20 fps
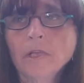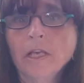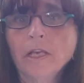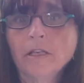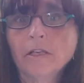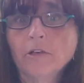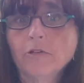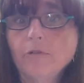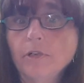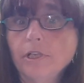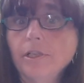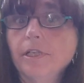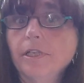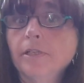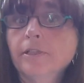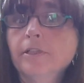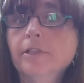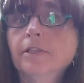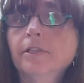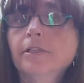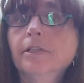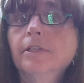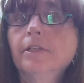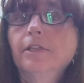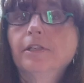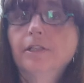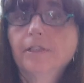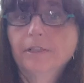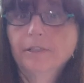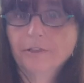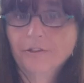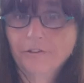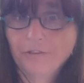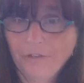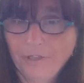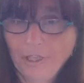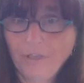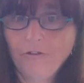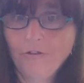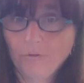And I really
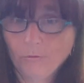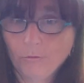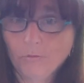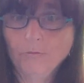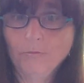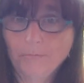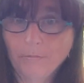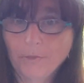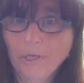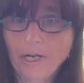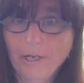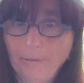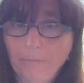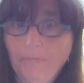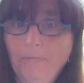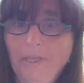need you behind